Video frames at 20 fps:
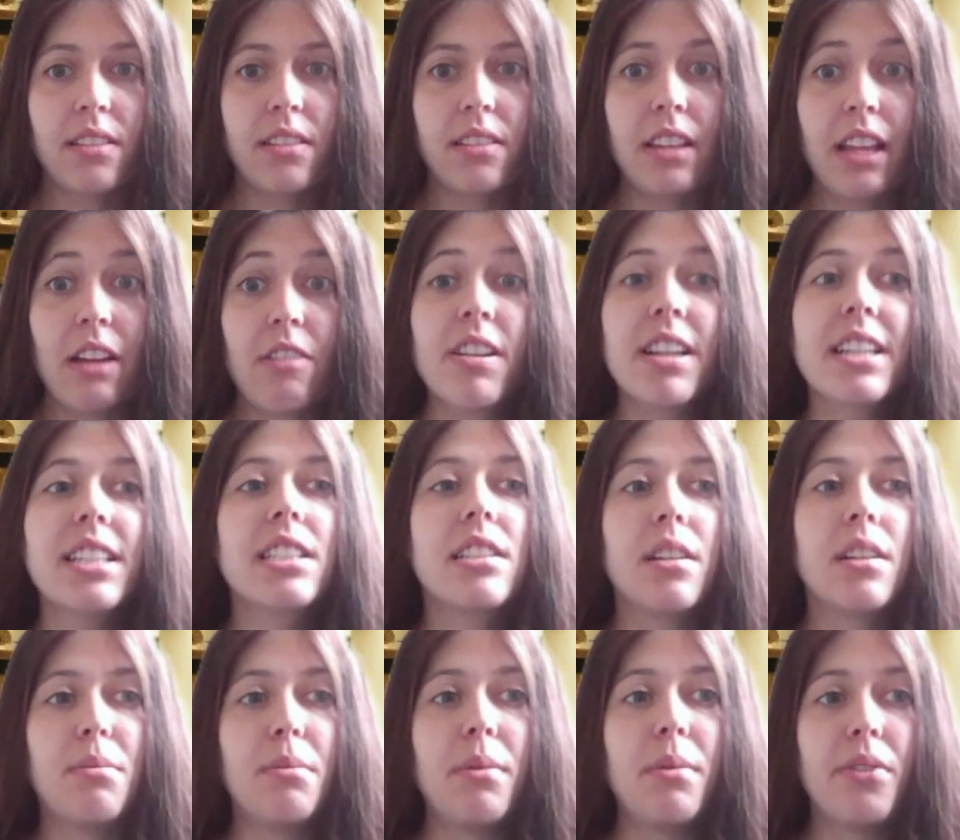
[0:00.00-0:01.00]
there is
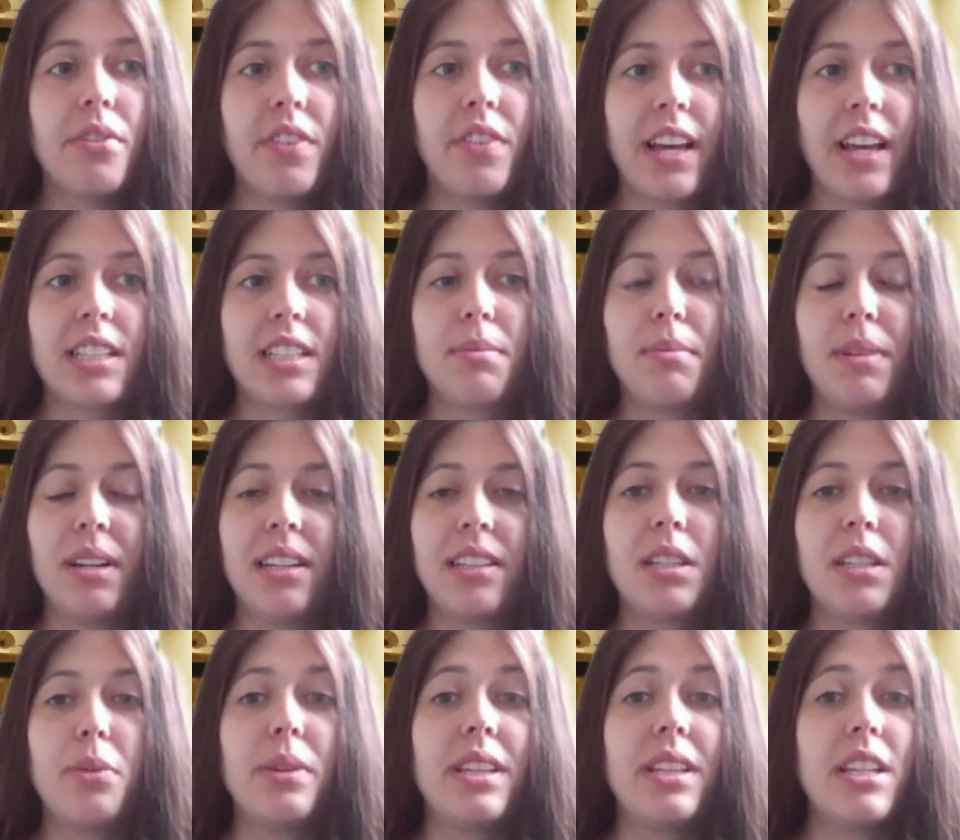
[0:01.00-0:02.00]
some
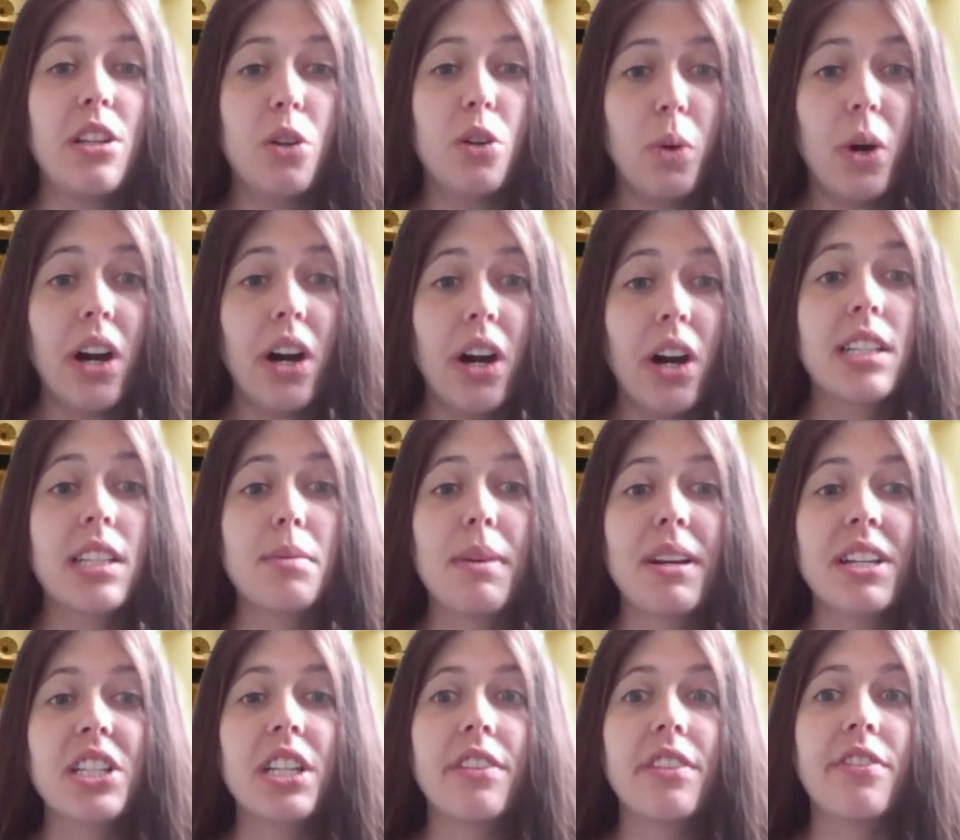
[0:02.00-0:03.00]
flexibility within the work,
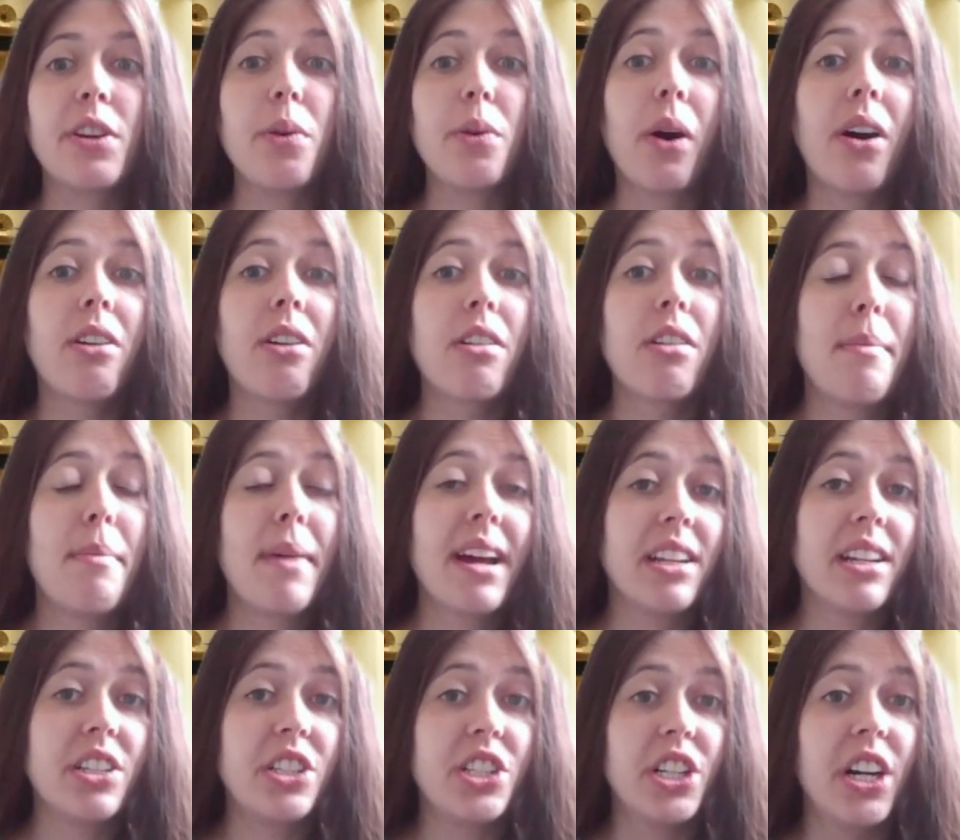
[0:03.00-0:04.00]
especially if you are a
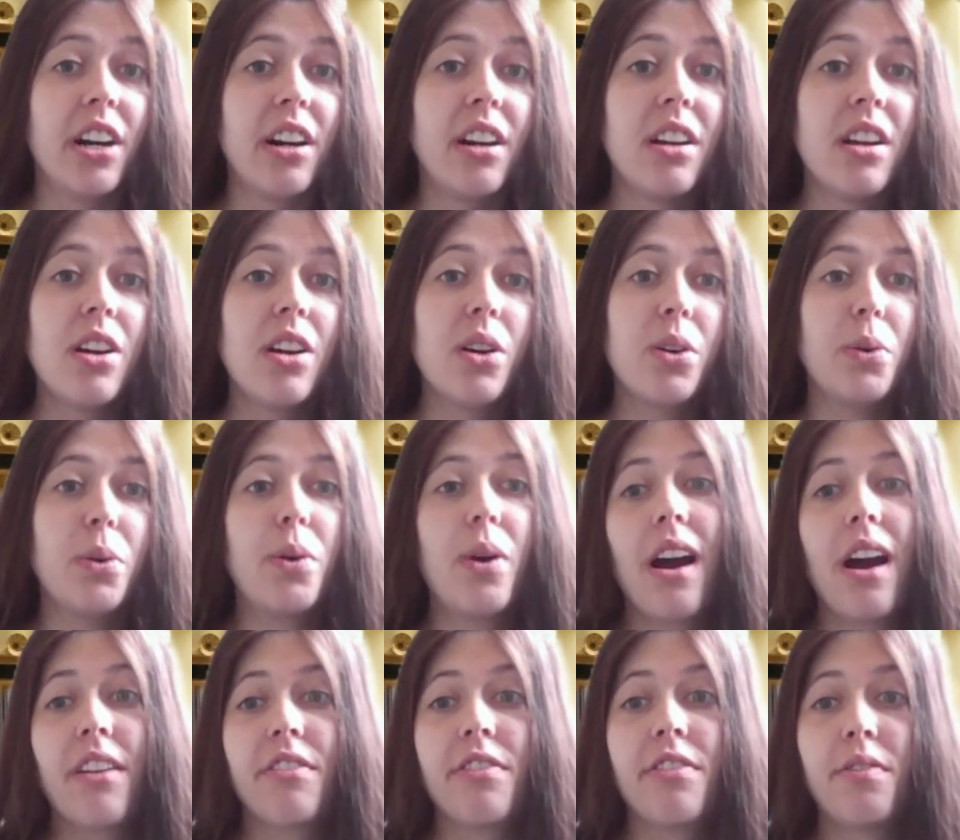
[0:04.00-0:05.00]
manager or
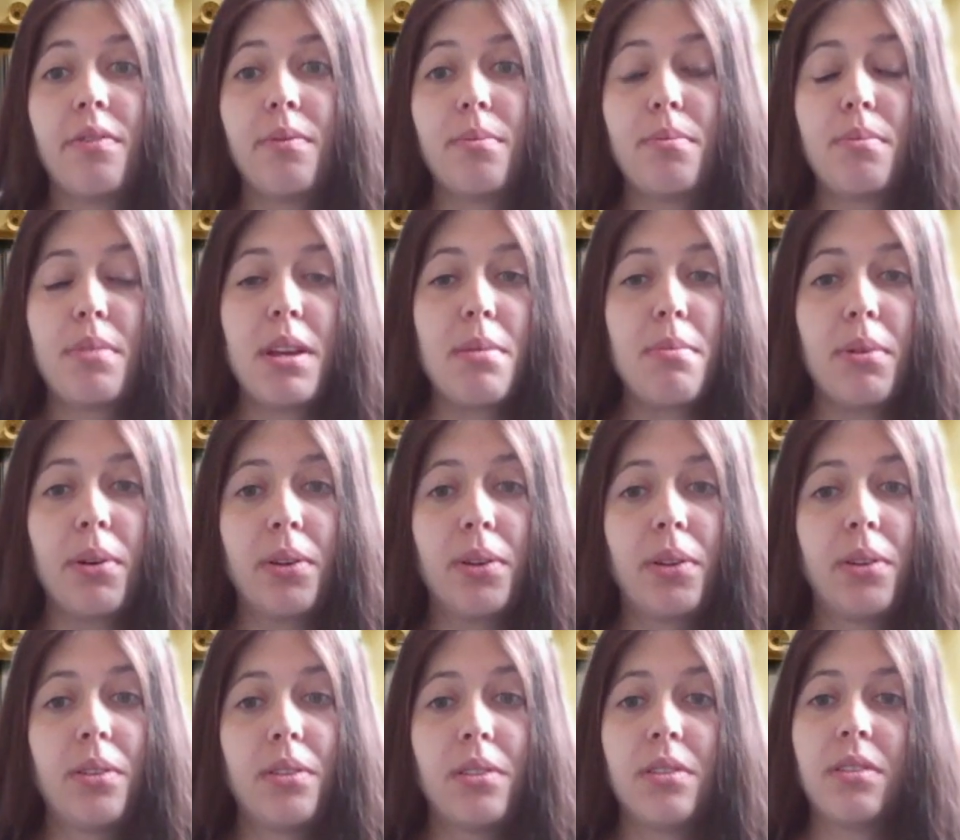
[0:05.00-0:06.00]
have
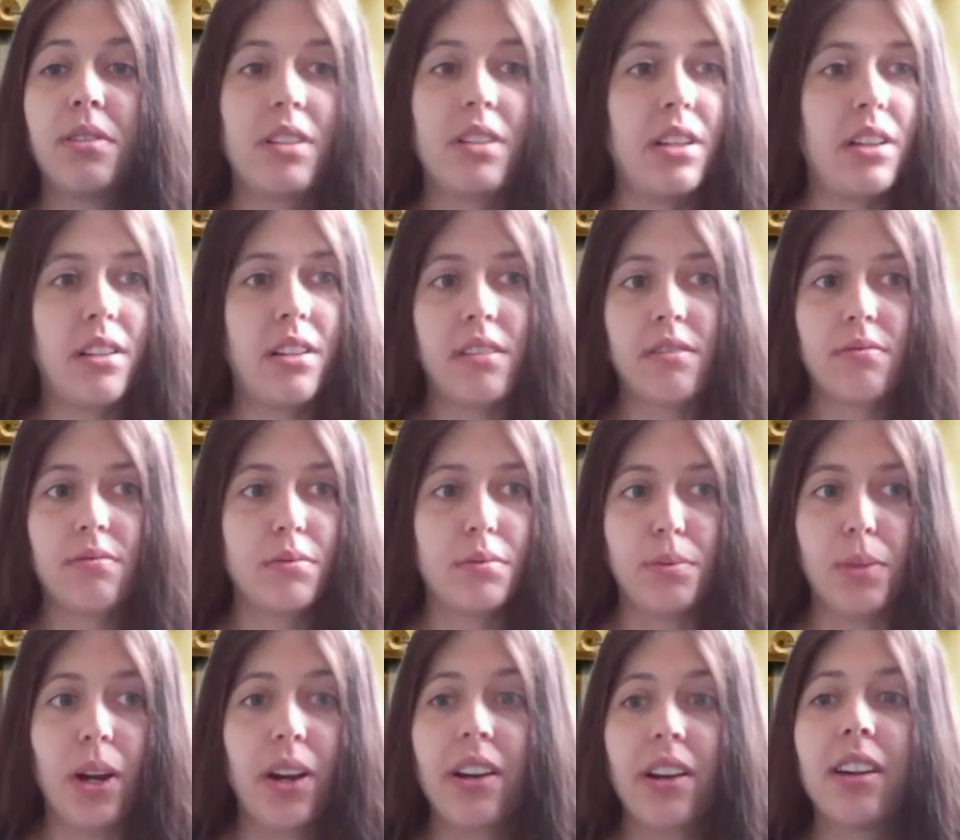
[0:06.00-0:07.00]
people that
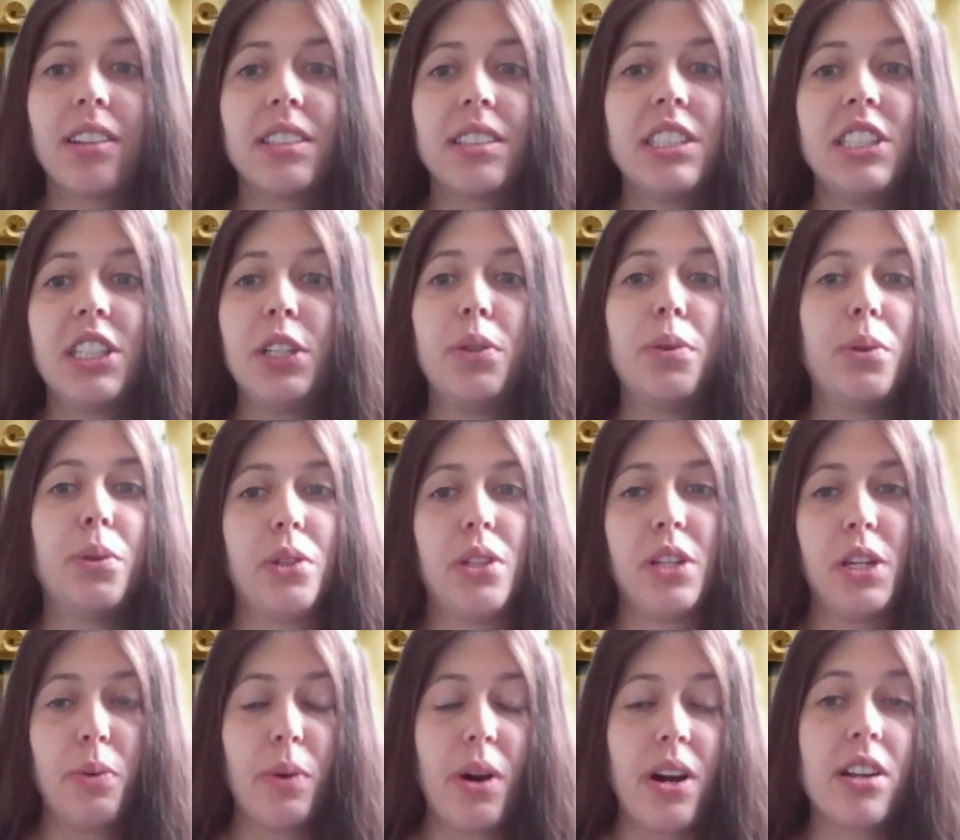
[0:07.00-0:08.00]
work under you or that
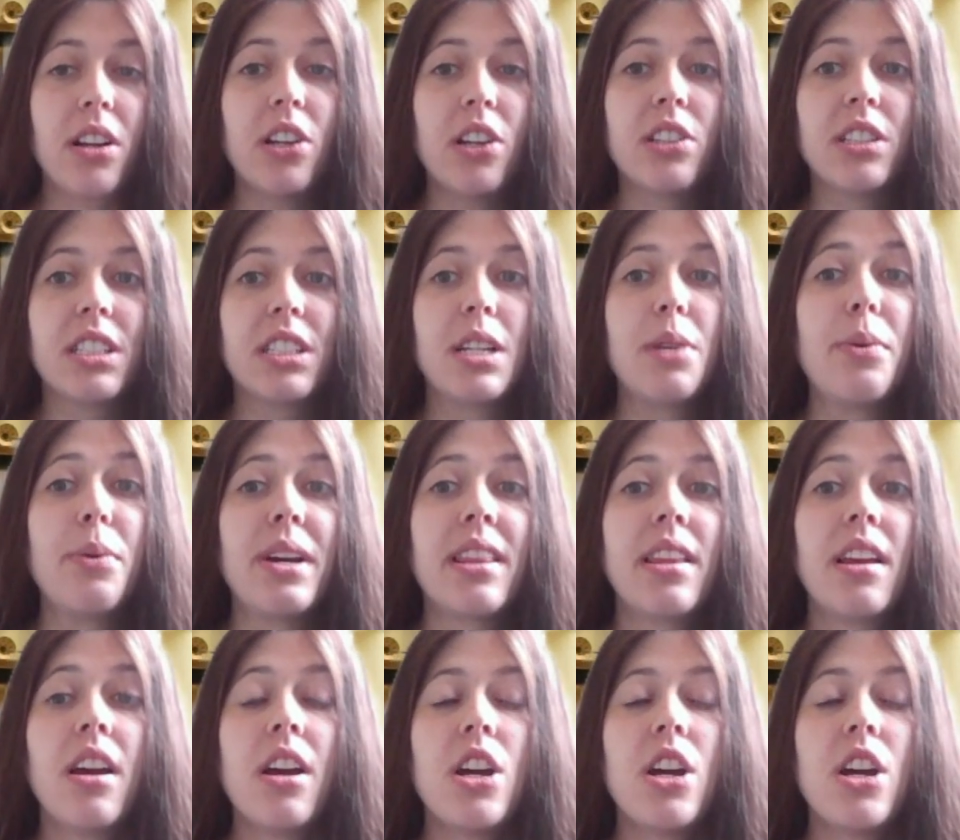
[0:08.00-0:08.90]
you work closely with,